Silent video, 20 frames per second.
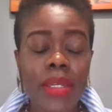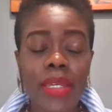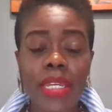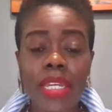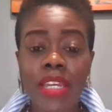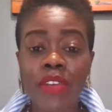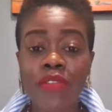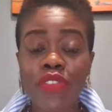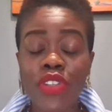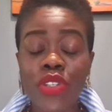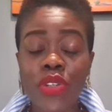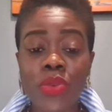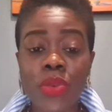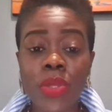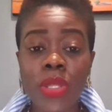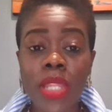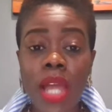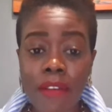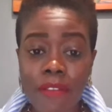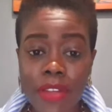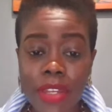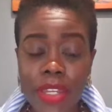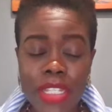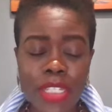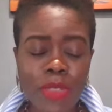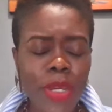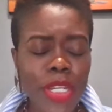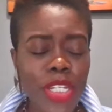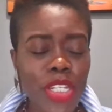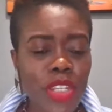If you love it,
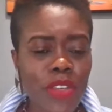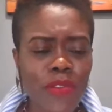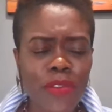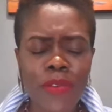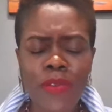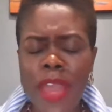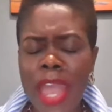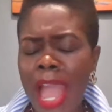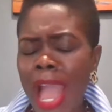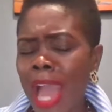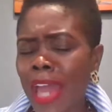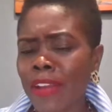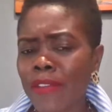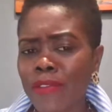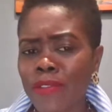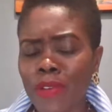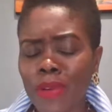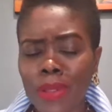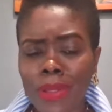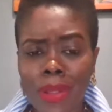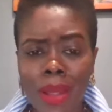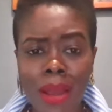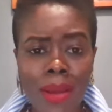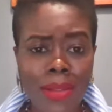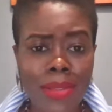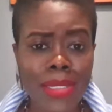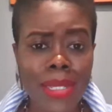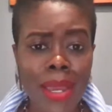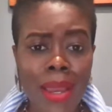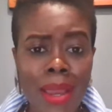especially if you've had it for a
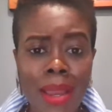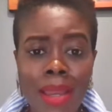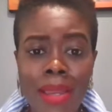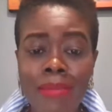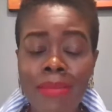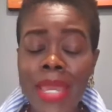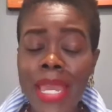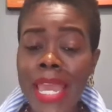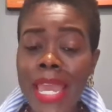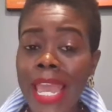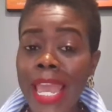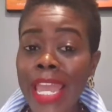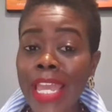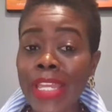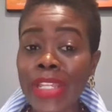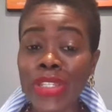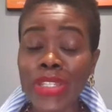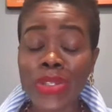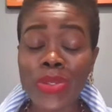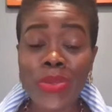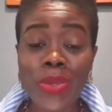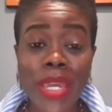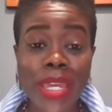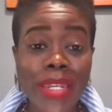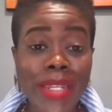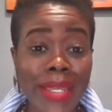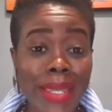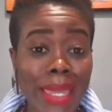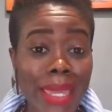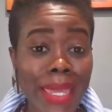long time and
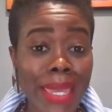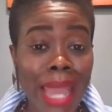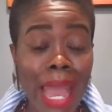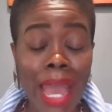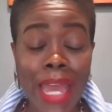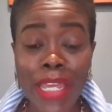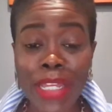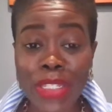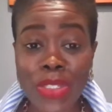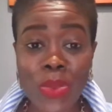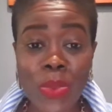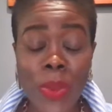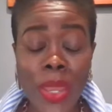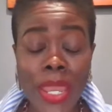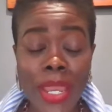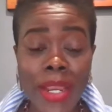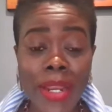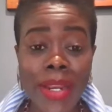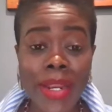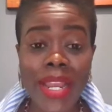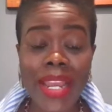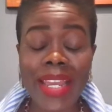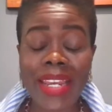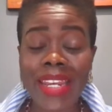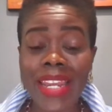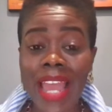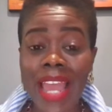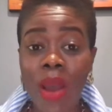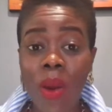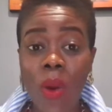it got its wear, and
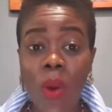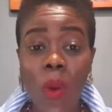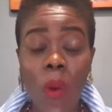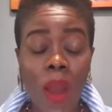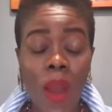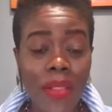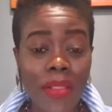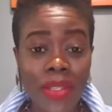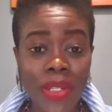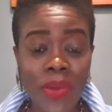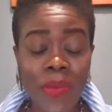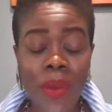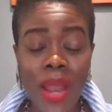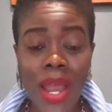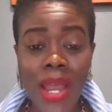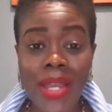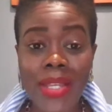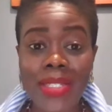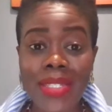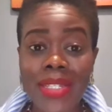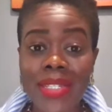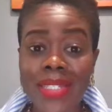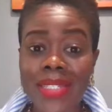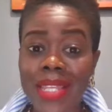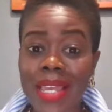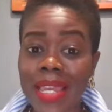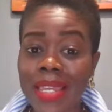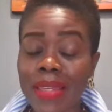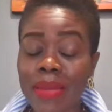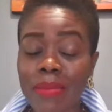now quality wise, it's
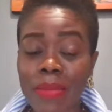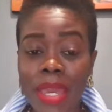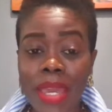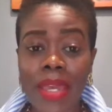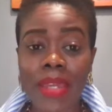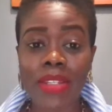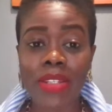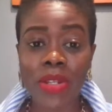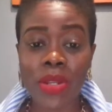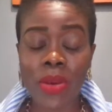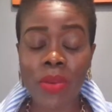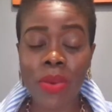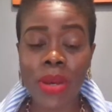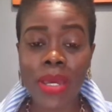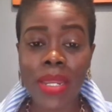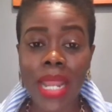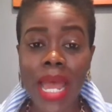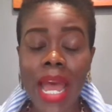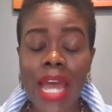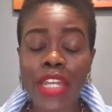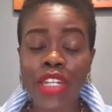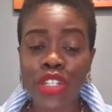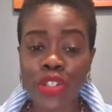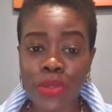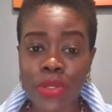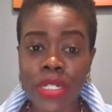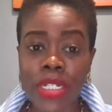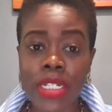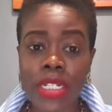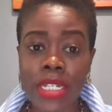like, man, you know what? I do
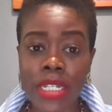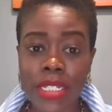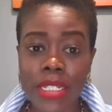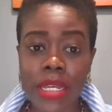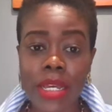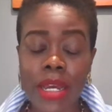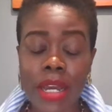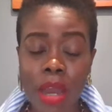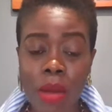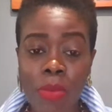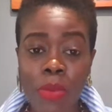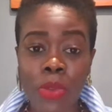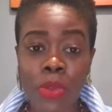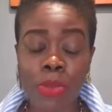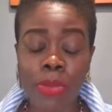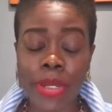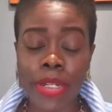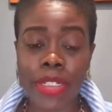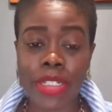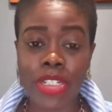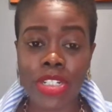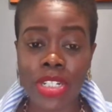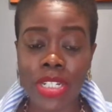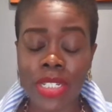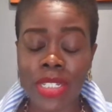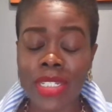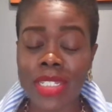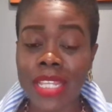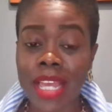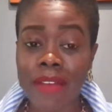need to get a couple new pairs of jeans,
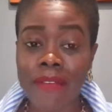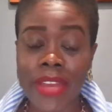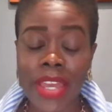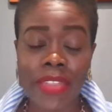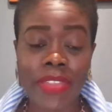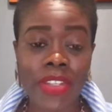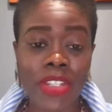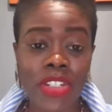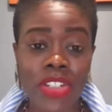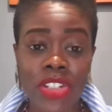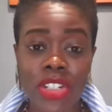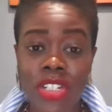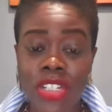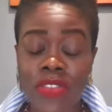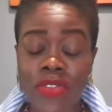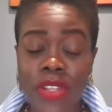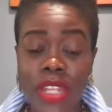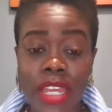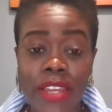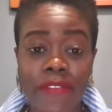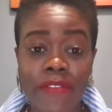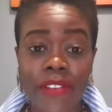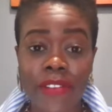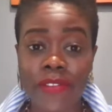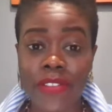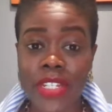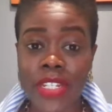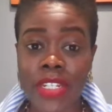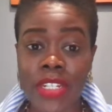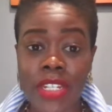because I've had these jeans for like
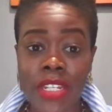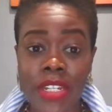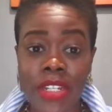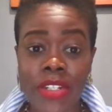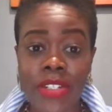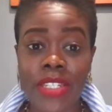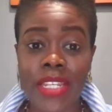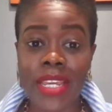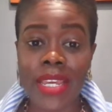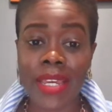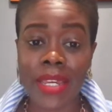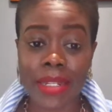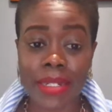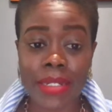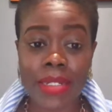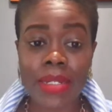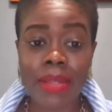15 years and